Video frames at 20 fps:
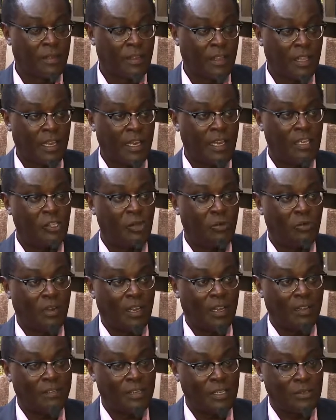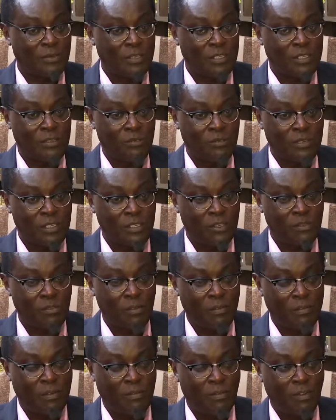The election we'll have in 2022
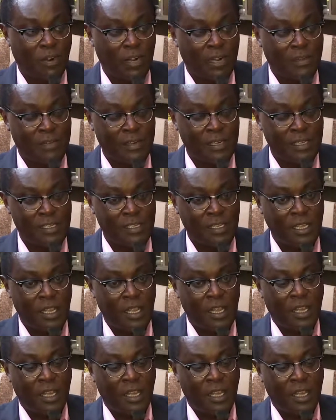will be for governors,